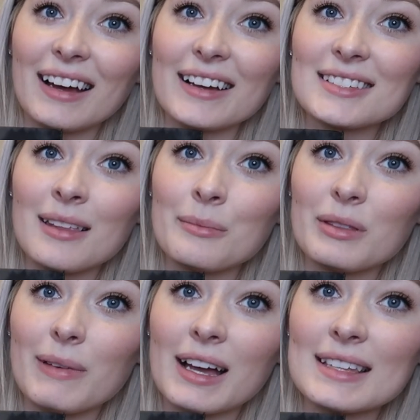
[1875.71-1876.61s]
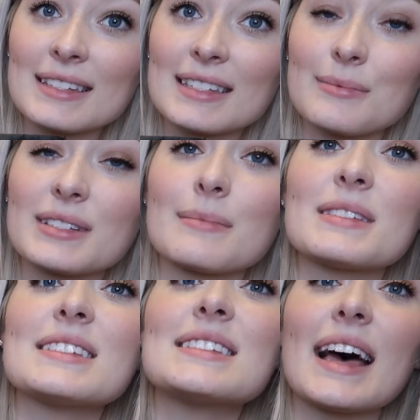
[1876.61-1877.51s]
I saw them with my cousins and was
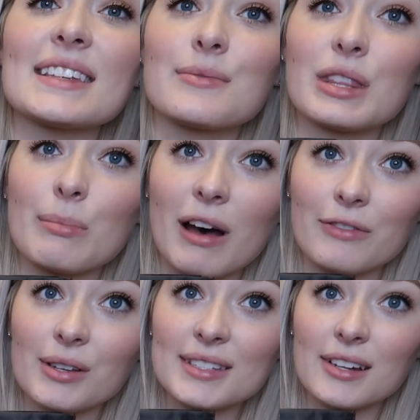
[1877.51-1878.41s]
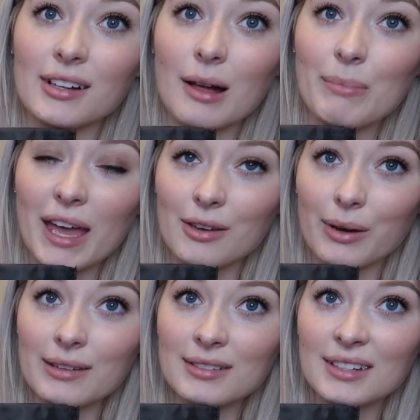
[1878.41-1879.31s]
obsessed with the Puffles. They're Club
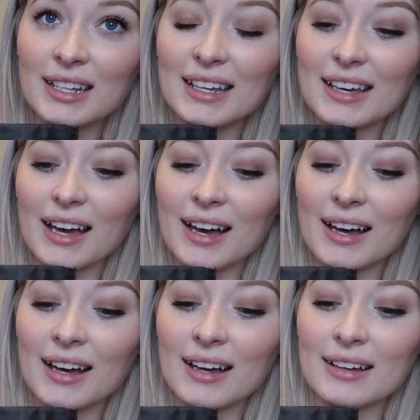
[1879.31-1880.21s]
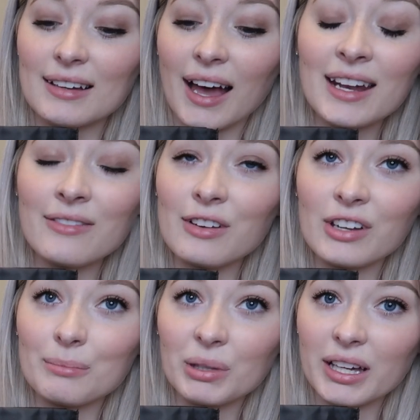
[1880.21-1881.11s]
Penguin. I never
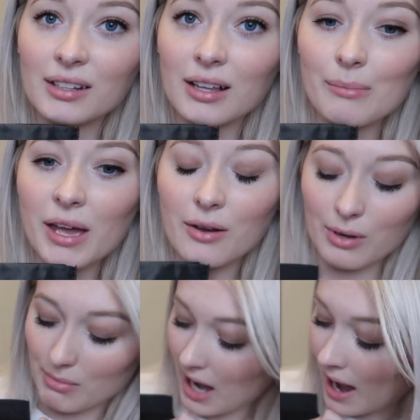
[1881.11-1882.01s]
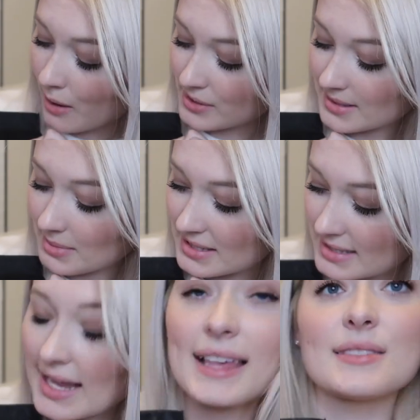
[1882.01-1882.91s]
even played Club Penguin, but I was
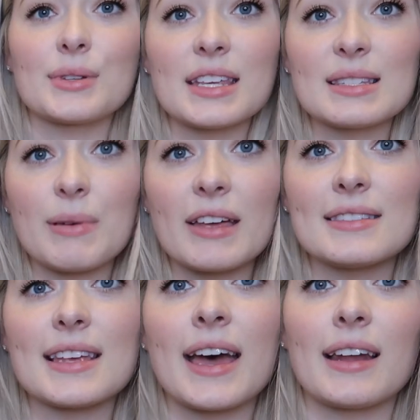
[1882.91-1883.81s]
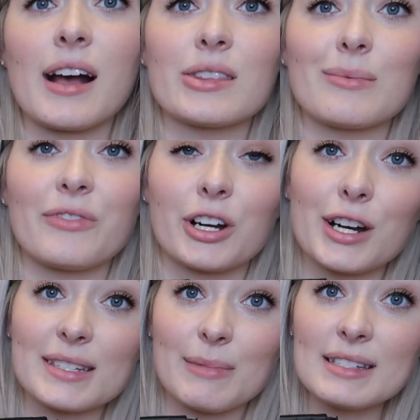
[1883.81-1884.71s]
obsessed with these pins and I got them for
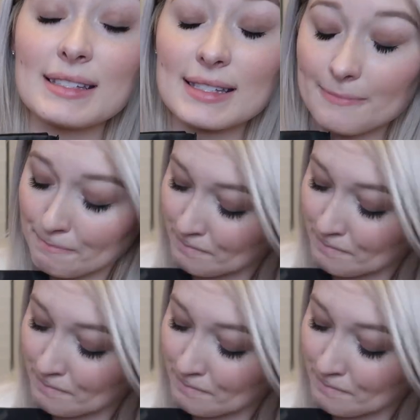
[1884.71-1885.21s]
Christmas.